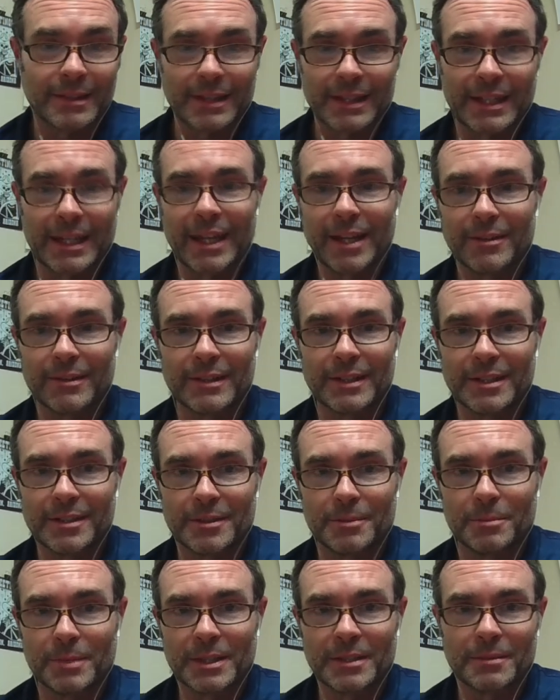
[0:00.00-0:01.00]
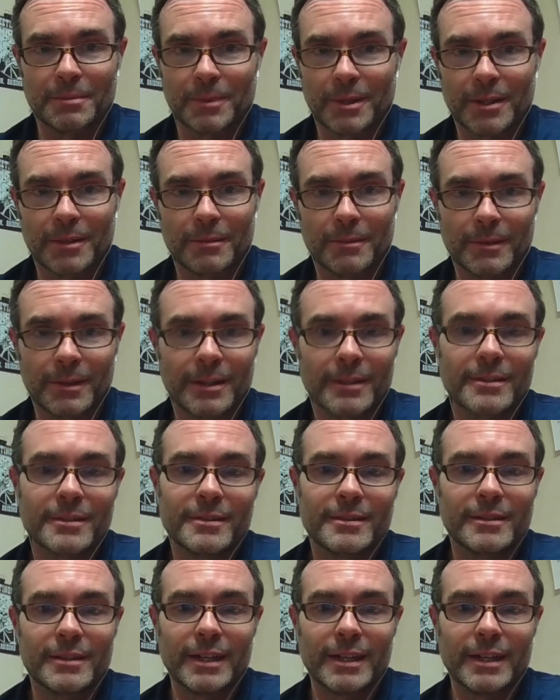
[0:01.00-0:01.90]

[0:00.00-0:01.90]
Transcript: like how an agent-based model works.